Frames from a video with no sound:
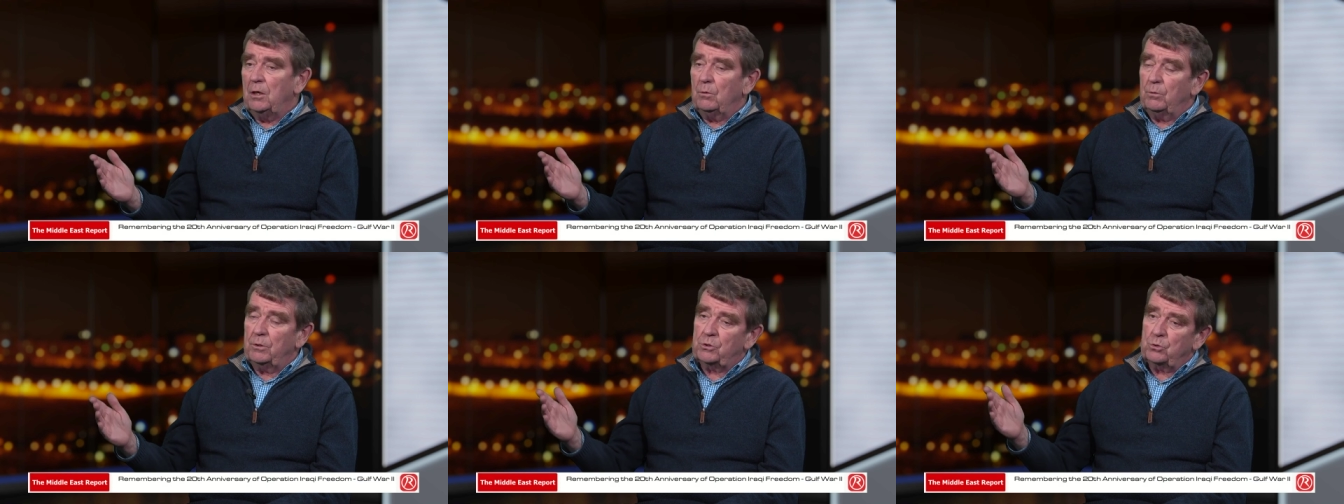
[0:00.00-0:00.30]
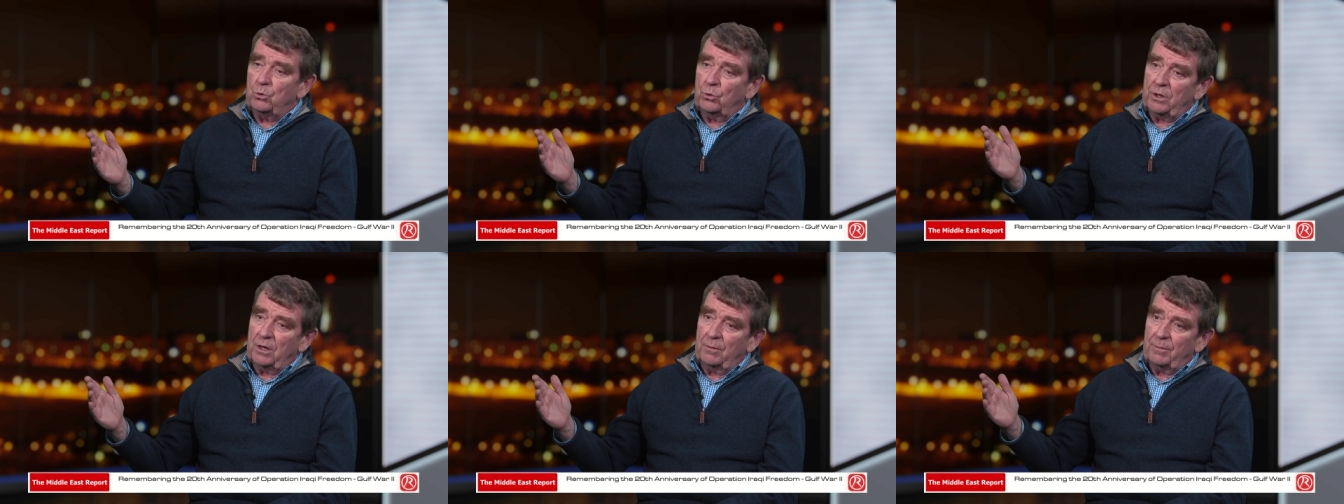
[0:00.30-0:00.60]
we're
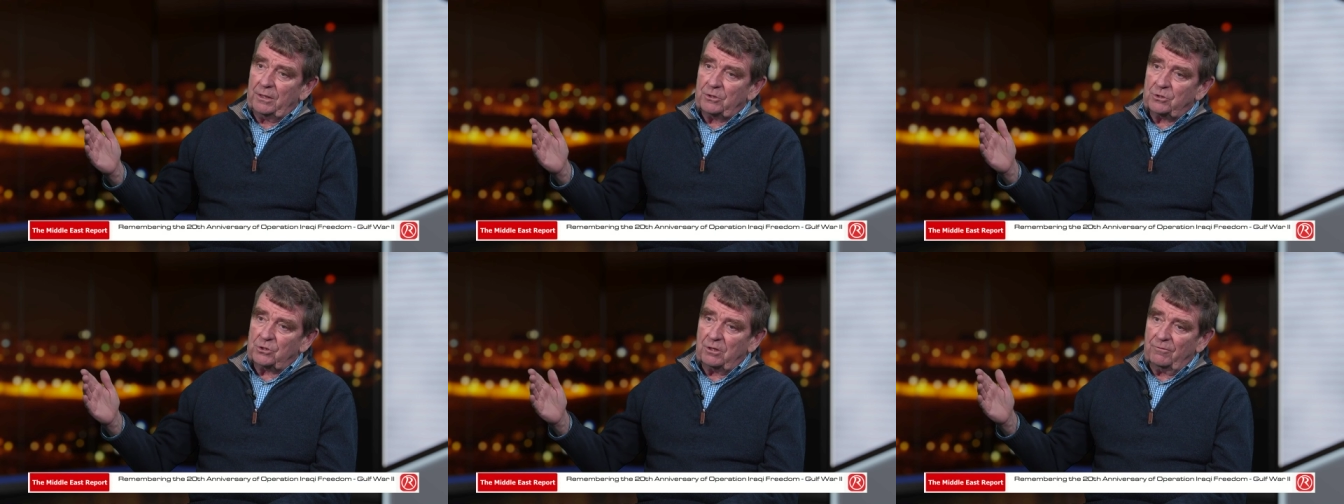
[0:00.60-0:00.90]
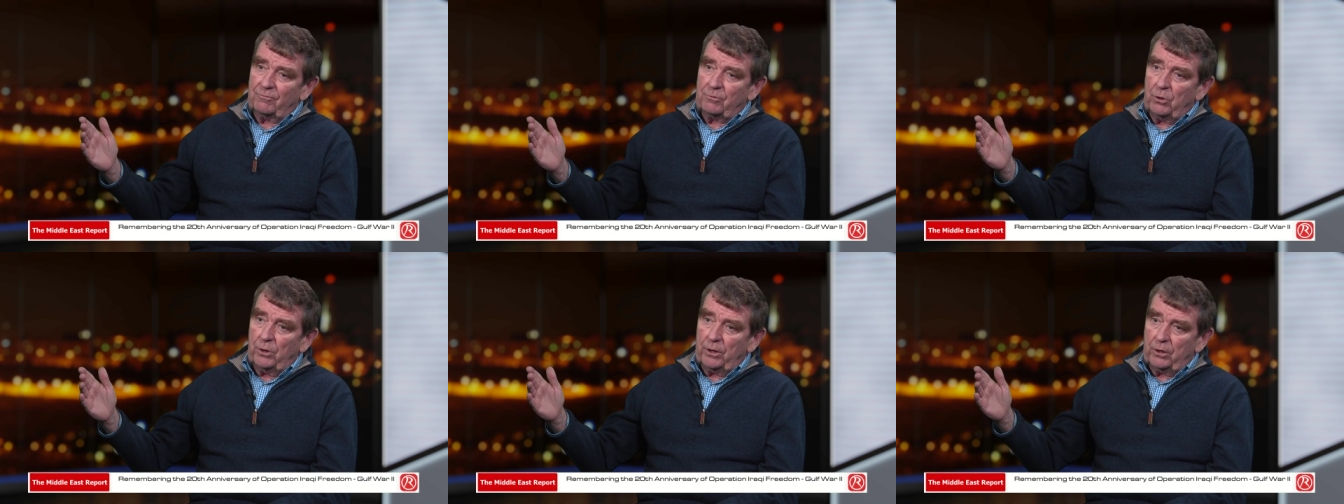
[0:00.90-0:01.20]
talking about
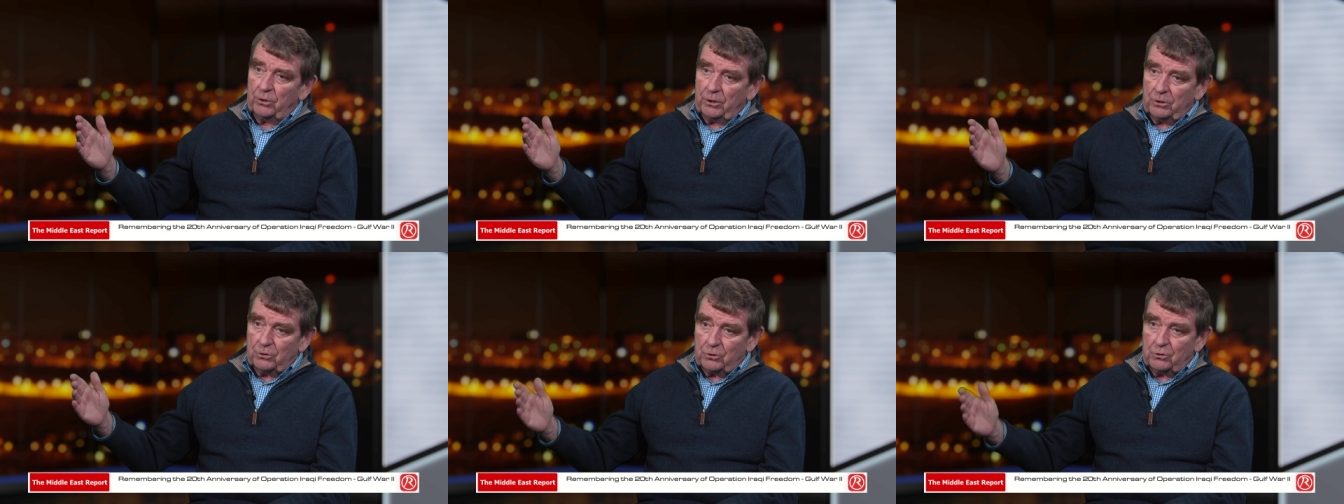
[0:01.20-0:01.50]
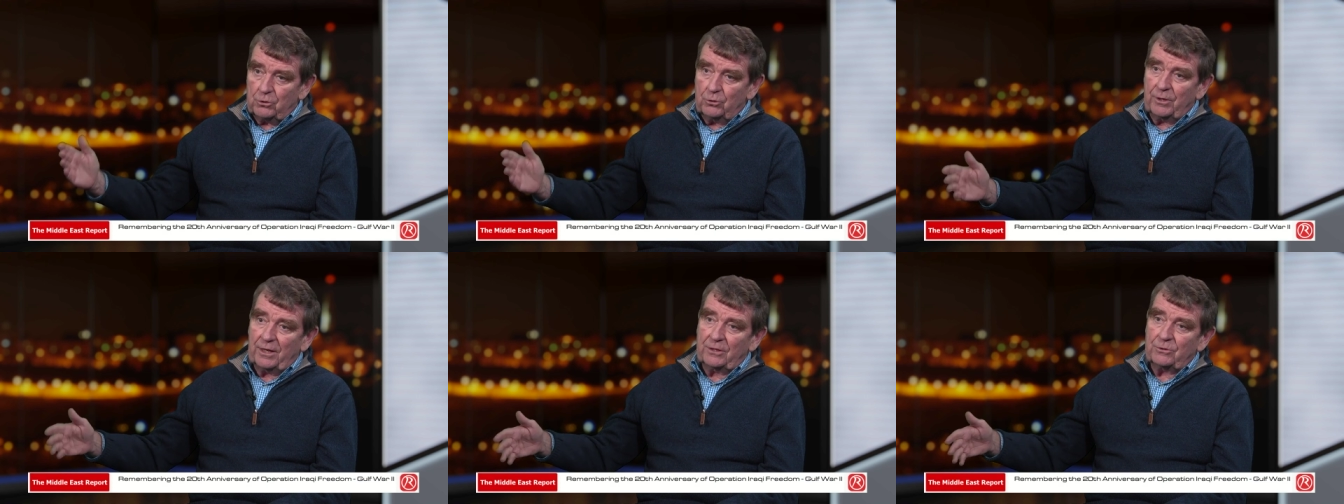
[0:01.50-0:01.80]
stuff going on into
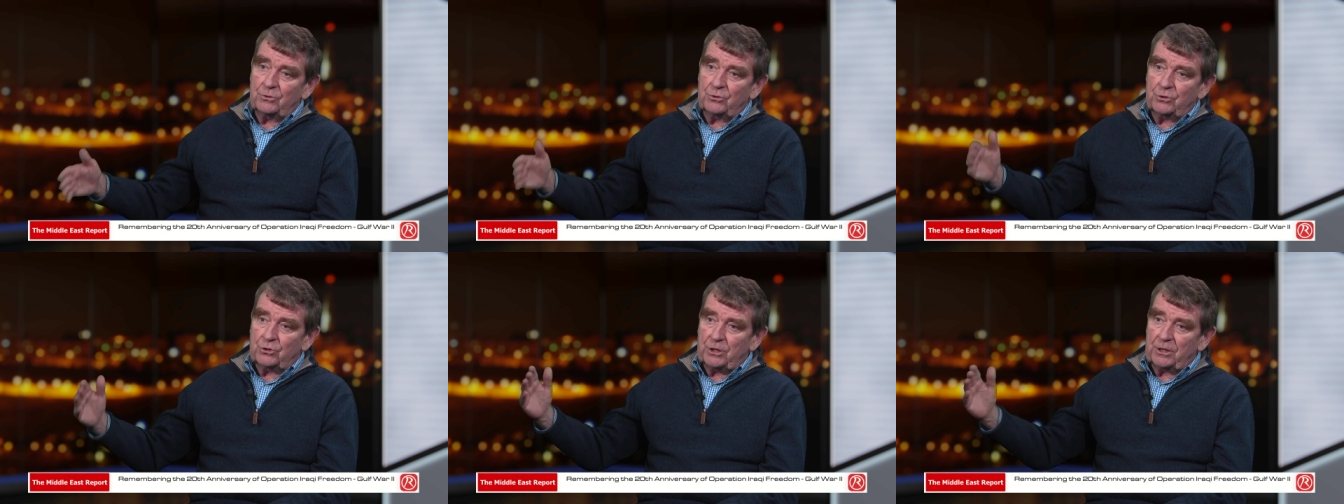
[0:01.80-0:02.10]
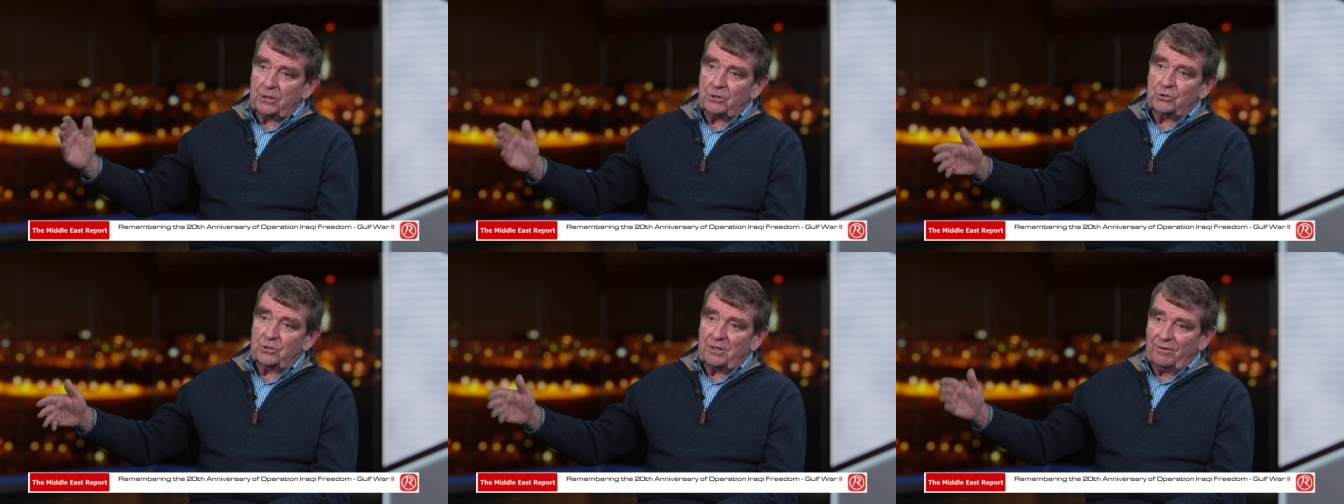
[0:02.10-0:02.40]

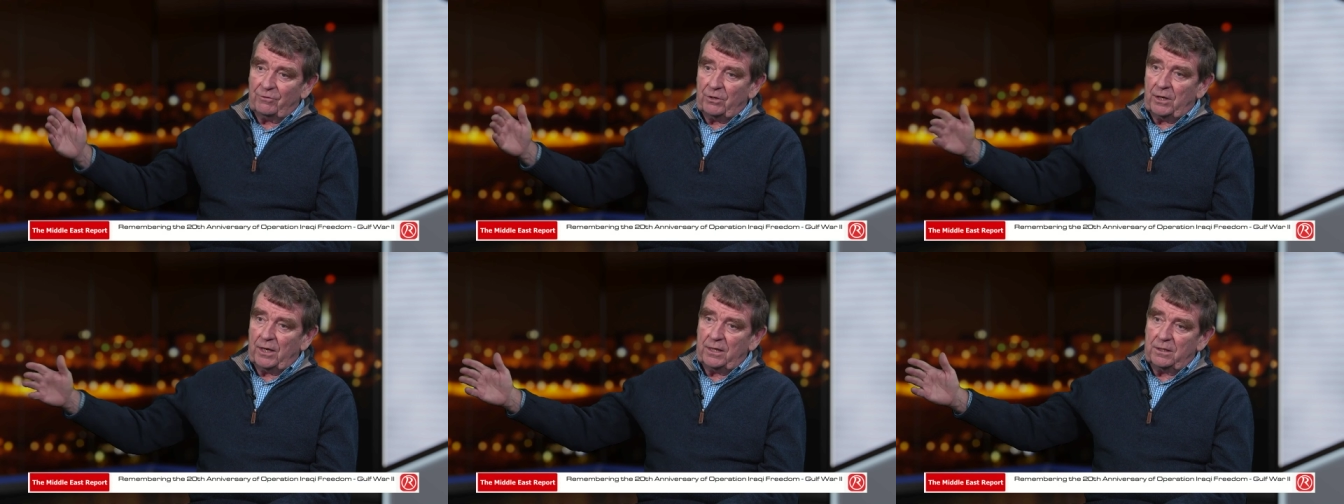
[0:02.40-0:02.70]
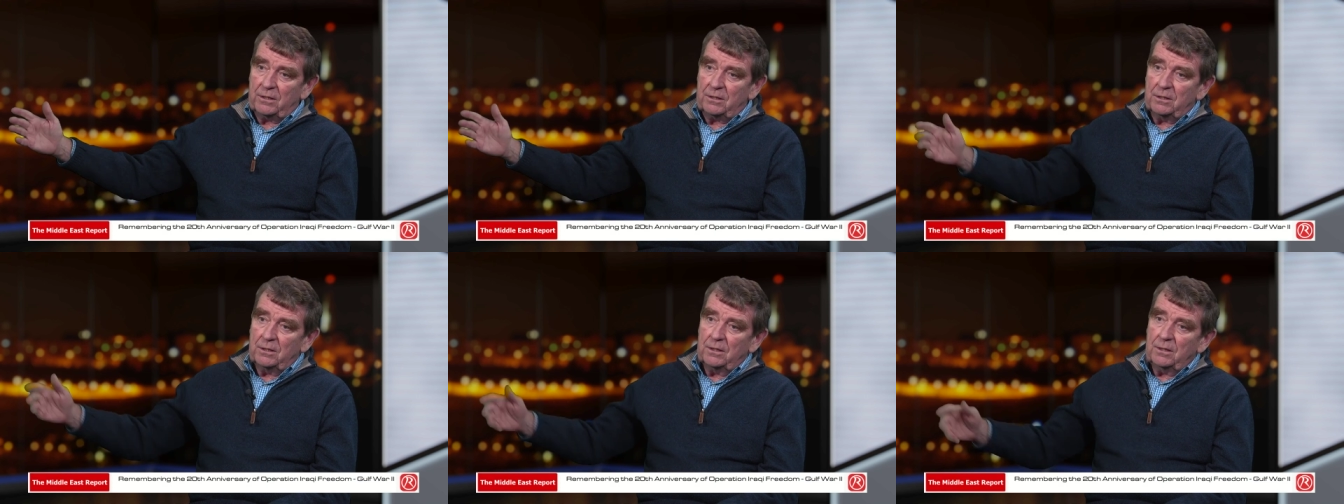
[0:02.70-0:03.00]
2006, 7,
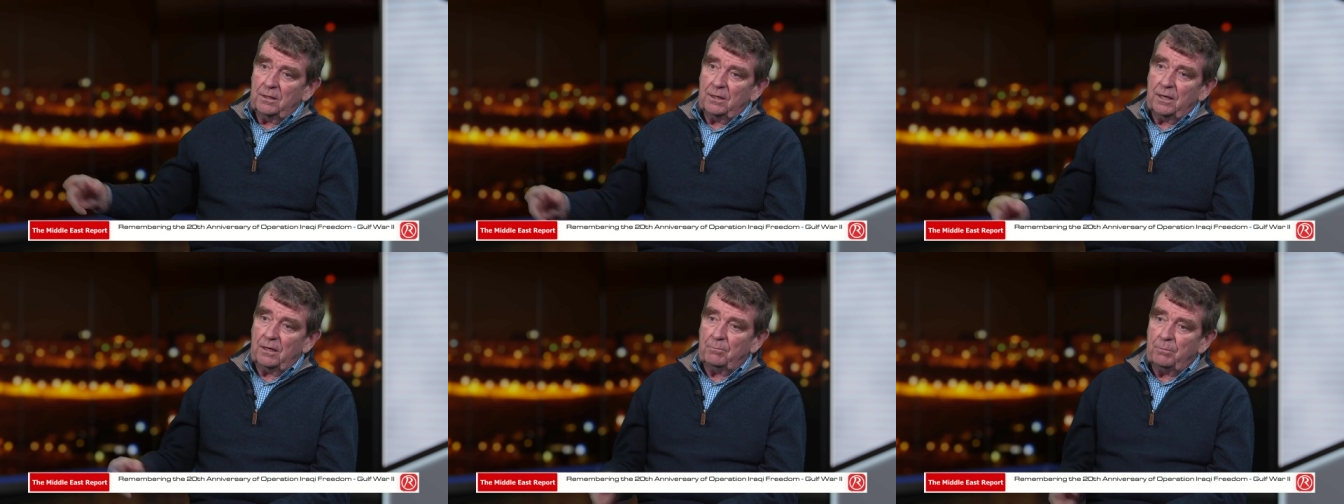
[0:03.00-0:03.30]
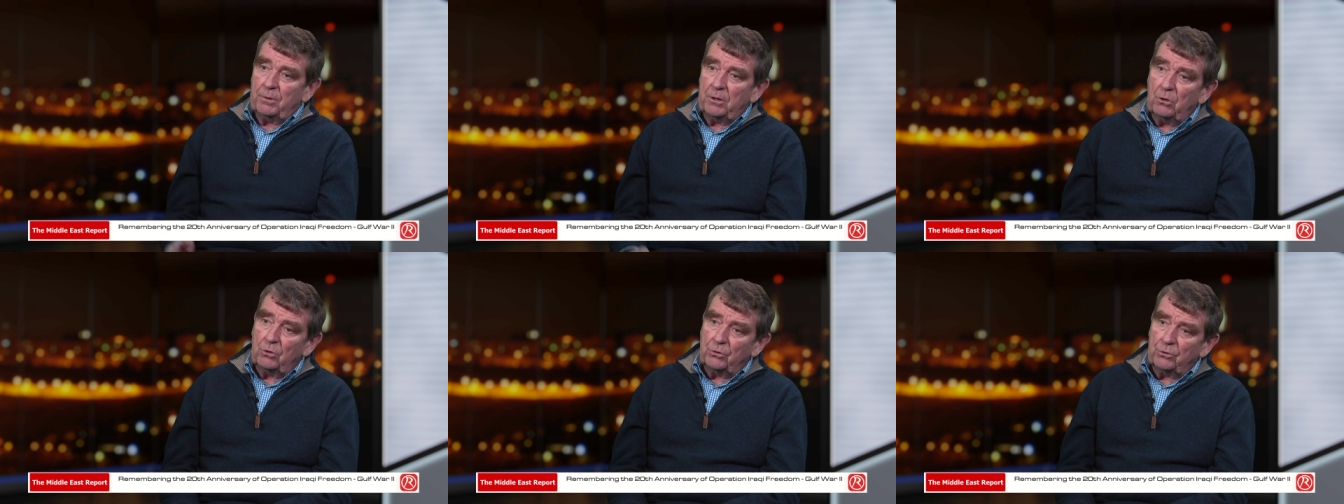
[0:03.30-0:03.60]
8, and
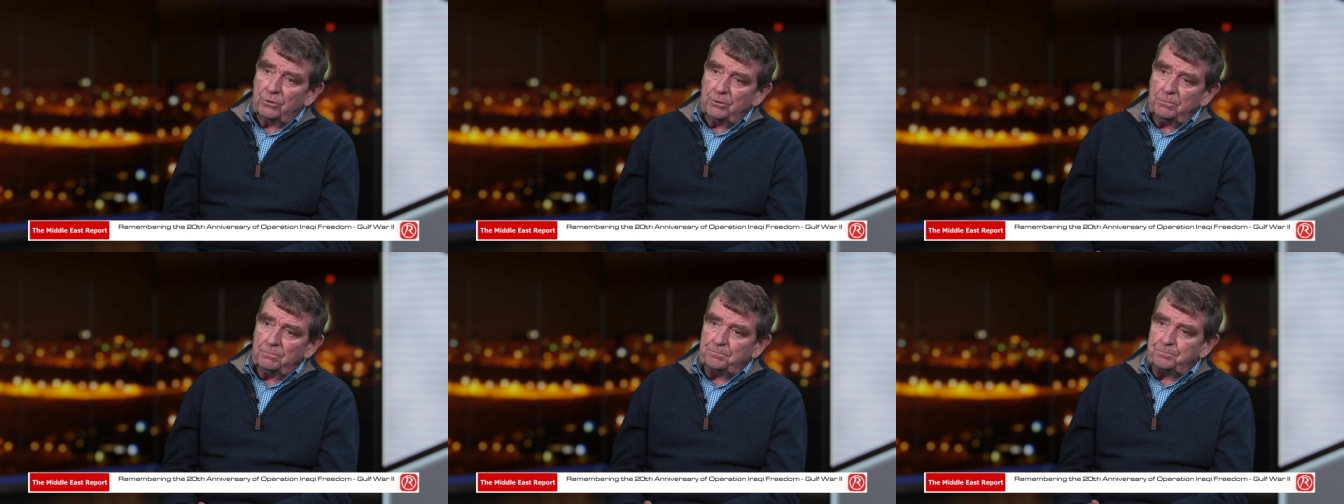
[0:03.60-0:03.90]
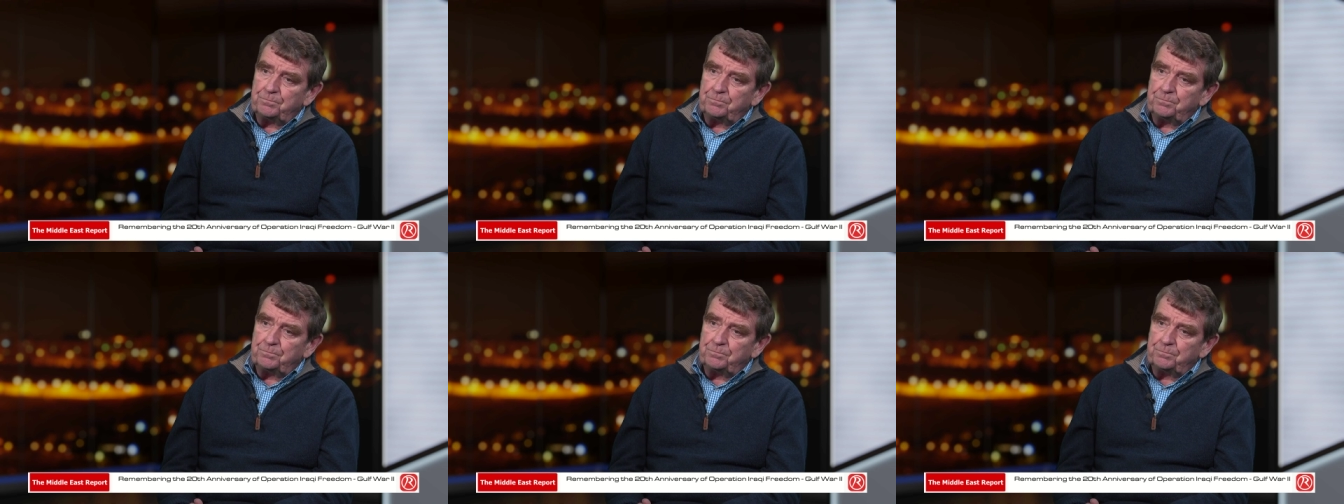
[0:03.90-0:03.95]
beyond.